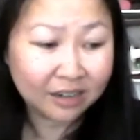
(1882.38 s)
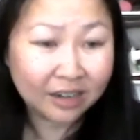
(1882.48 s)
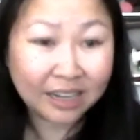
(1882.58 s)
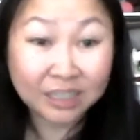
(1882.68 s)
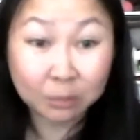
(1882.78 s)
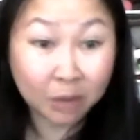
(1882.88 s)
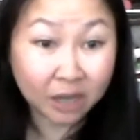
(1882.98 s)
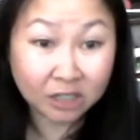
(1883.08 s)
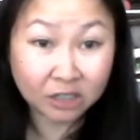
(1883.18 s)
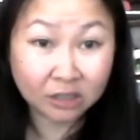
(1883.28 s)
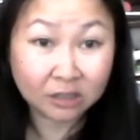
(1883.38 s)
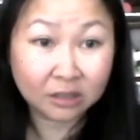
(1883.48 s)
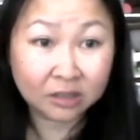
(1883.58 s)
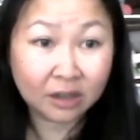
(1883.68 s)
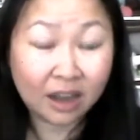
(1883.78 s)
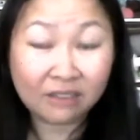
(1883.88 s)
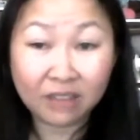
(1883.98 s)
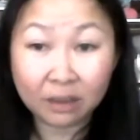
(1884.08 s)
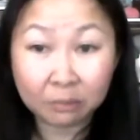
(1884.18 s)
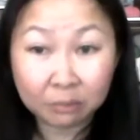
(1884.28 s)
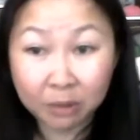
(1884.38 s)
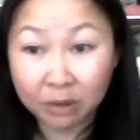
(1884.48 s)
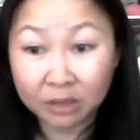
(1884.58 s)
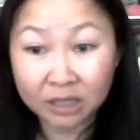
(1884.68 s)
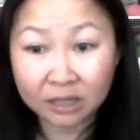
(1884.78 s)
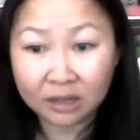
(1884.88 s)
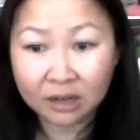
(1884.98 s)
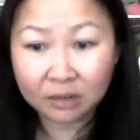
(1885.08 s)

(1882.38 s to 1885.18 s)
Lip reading: as much. I've like barely,